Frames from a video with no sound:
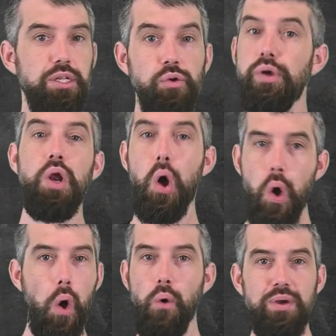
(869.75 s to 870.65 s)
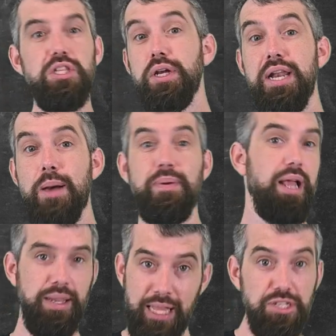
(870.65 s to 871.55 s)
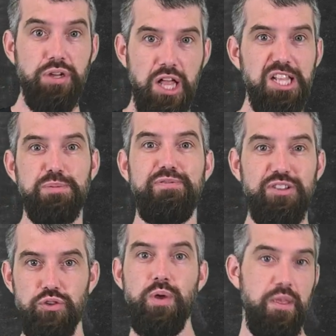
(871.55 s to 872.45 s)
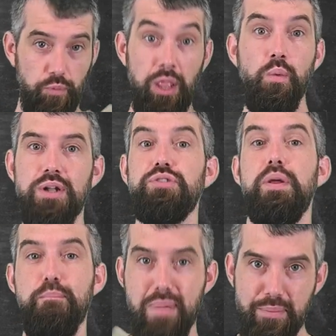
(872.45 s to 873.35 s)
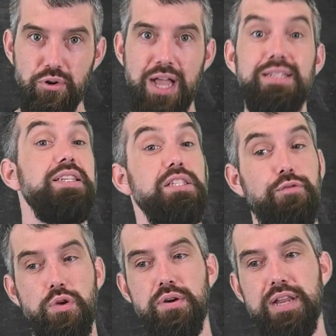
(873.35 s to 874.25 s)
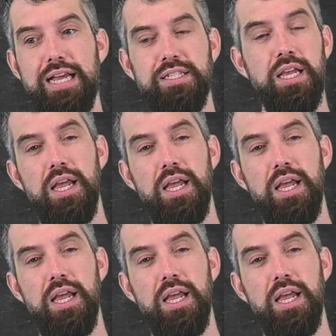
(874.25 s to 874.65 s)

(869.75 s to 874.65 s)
you can always look it up unless your calculus professor is one that really wants you to memorize these for your tests.